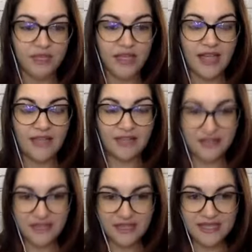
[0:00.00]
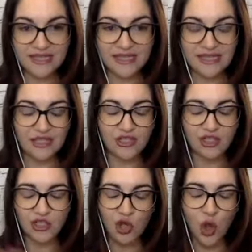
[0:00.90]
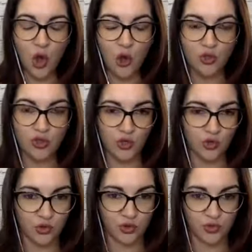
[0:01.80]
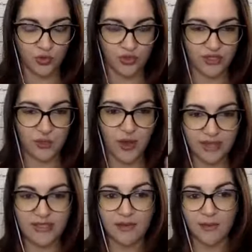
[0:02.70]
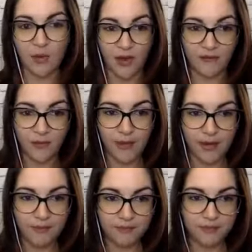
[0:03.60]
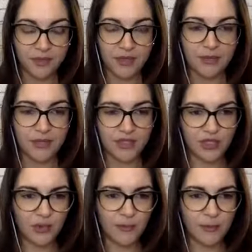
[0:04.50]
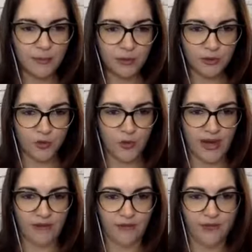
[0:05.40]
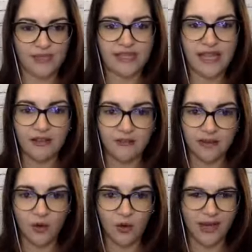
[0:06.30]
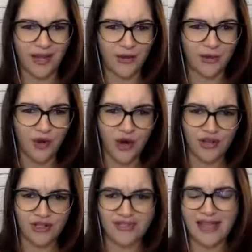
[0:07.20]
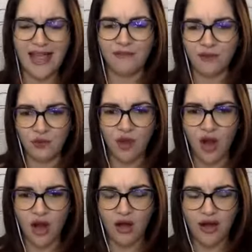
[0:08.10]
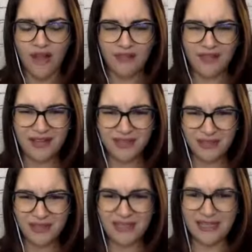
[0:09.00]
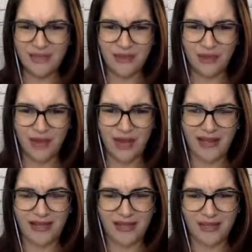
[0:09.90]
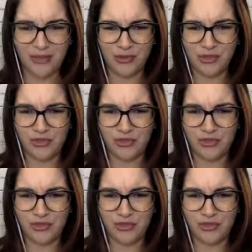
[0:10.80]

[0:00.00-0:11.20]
And this is so crucial, which is why it's number 1 for me. Because, when people lose weight for the sake of it or get a new car just to have a new car, that doesn't really give you any real